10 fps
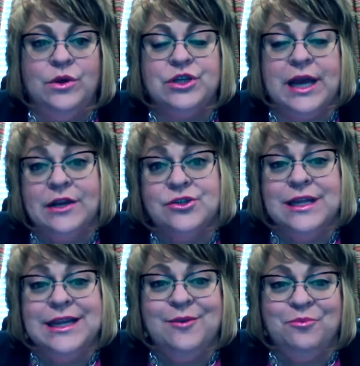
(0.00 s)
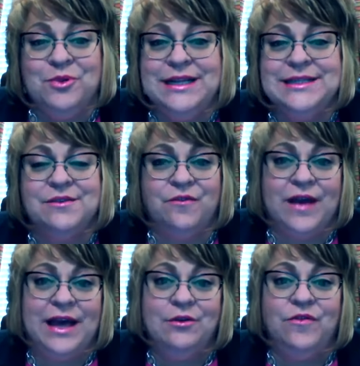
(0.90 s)
which actually completes the
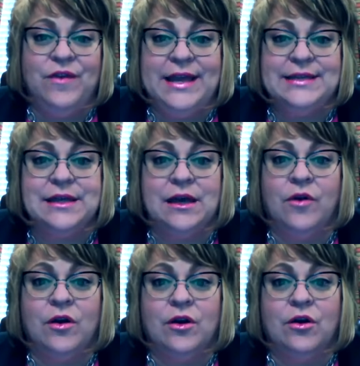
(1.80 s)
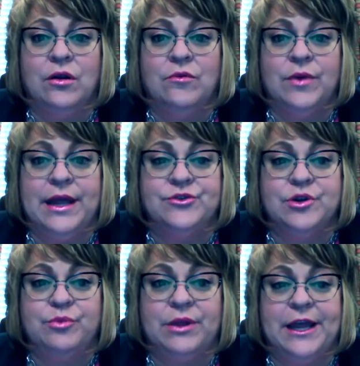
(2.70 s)
final phase of our current
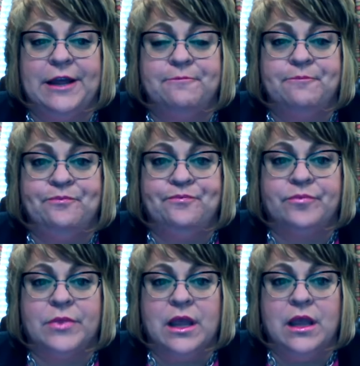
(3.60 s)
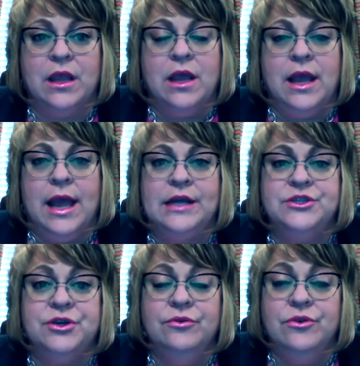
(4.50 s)
reentry plan.
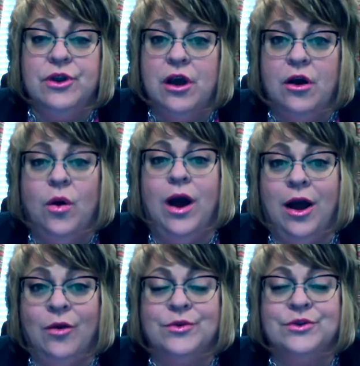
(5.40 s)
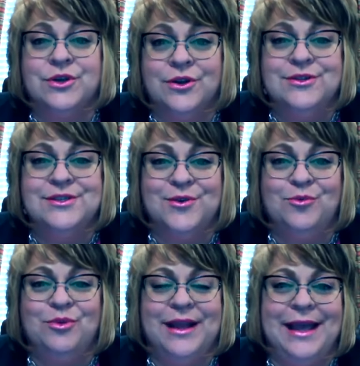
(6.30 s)
As you know, our return to
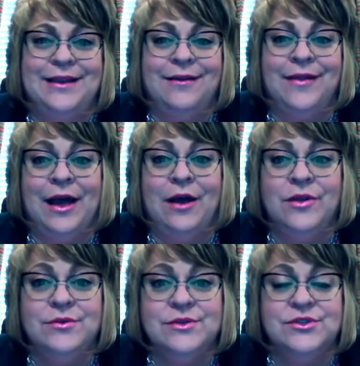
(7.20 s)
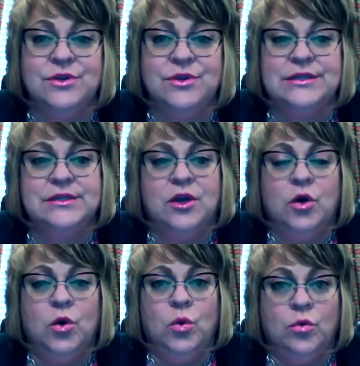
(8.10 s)
school plan allowed those students
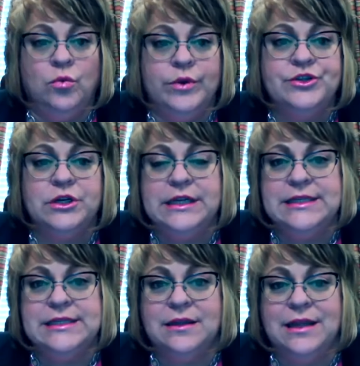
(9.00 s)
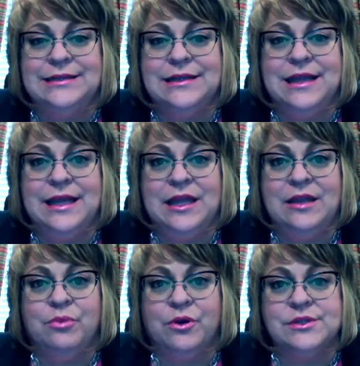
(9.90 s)
who originally selected the
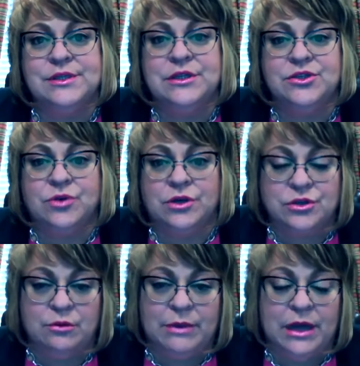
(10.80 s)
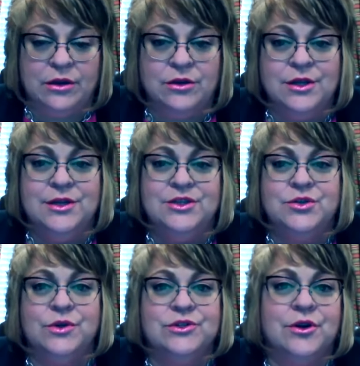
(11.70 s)
in-person instructional model
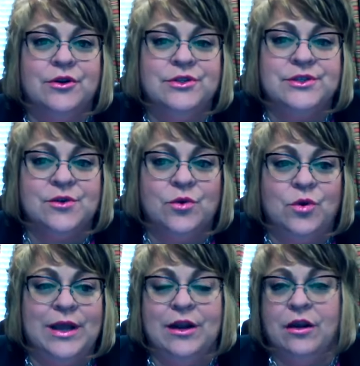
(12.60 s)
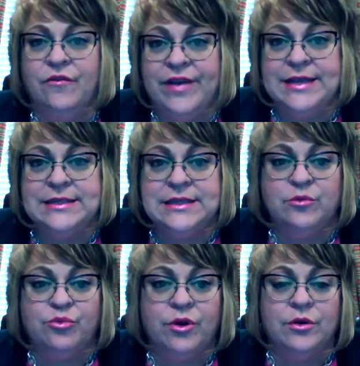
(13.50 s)
to return to school in our phased-in
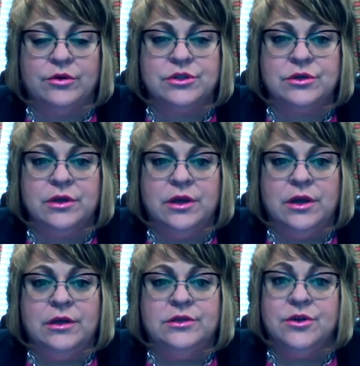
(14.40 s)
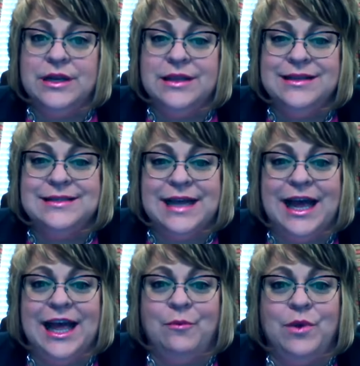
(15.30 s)
approach. During this
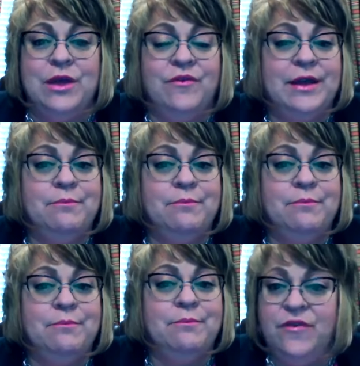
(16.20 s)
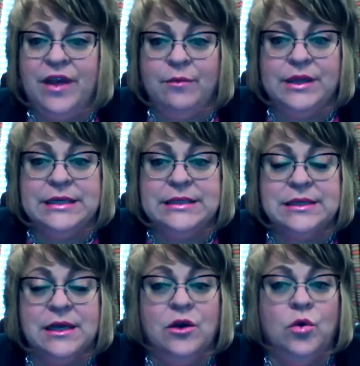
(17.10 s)
time, we have had many
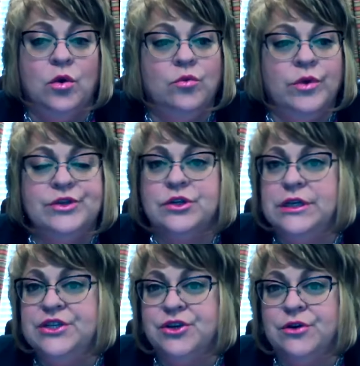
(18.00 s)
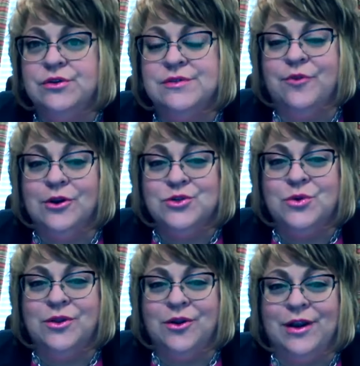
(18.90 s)
families who originally chose
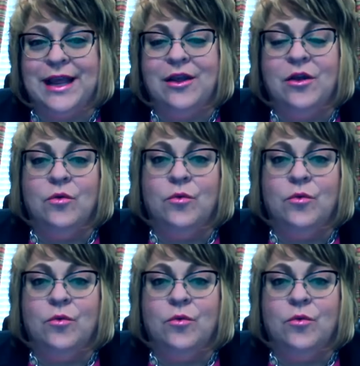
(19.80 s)
virtual learning